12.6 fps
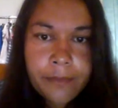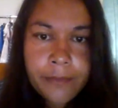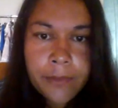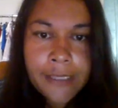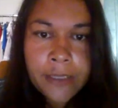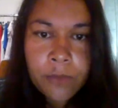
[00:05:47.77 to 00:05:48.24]

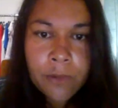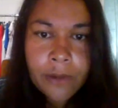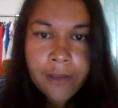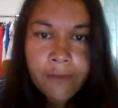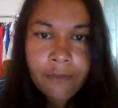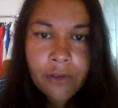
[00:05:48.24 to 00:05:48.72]
But then we
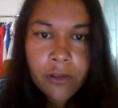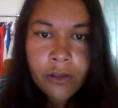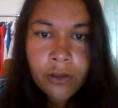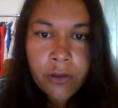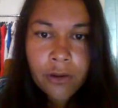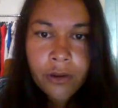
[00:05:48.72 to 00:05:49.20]

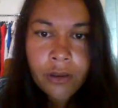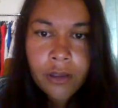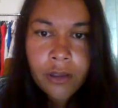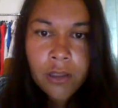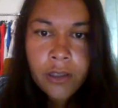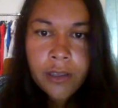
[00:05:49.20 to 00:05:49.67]
have,
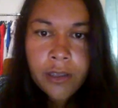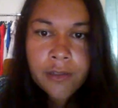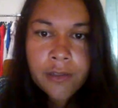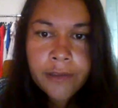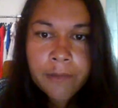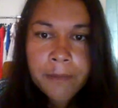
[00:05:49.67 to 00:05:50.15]

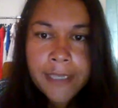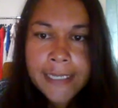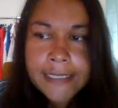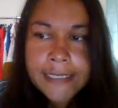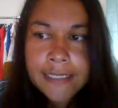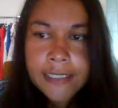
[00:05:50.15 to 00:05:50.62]
in some
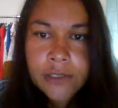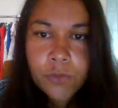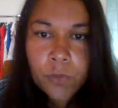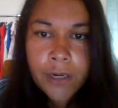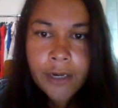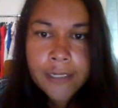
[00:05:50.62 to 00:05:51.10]
cases
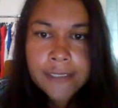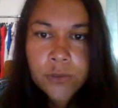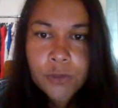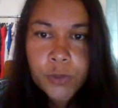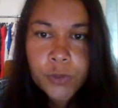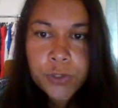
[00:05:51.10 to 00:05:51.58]
where the
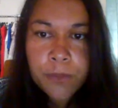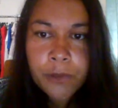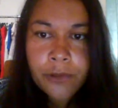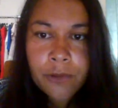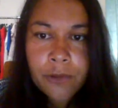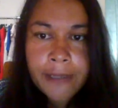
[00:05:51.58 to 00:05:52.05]

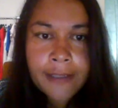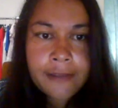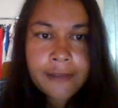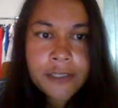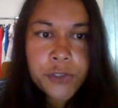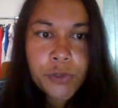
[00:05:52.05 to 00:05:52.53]
autosomal dominant
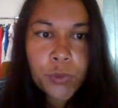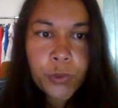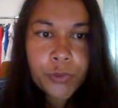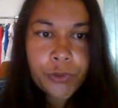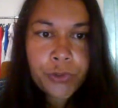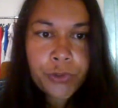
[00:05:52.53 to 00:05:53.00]

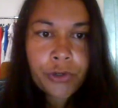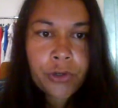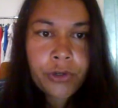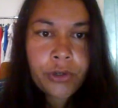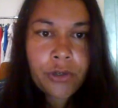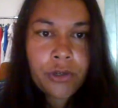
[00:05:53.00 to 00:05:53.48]
disorder
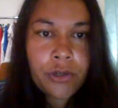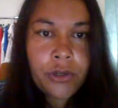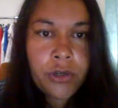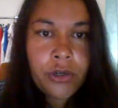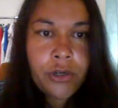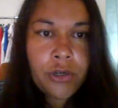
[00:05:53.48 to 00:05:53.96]

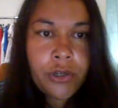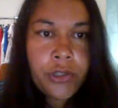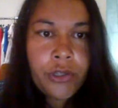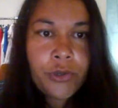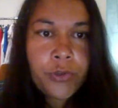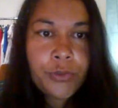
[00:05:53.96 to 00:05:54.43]

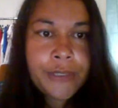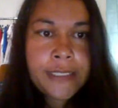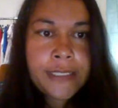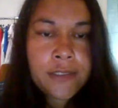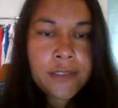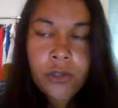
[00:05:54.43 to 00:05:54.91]

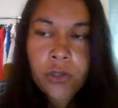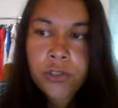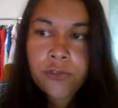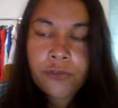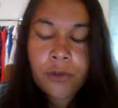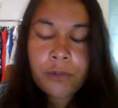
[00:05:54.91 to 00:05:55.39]

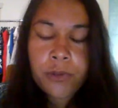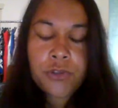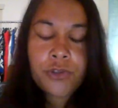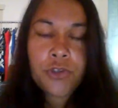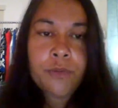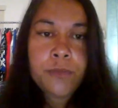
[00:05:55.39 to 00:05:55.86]
results from a
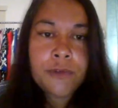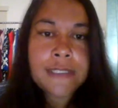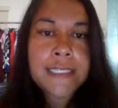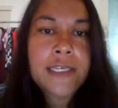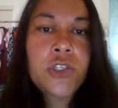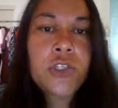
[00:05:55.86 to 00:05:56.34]
new
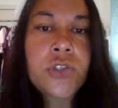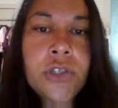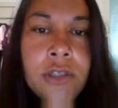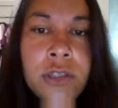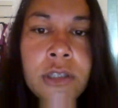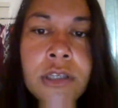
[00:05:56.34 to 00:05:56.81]

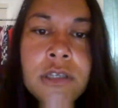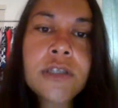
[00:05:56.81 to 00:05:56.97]
mutation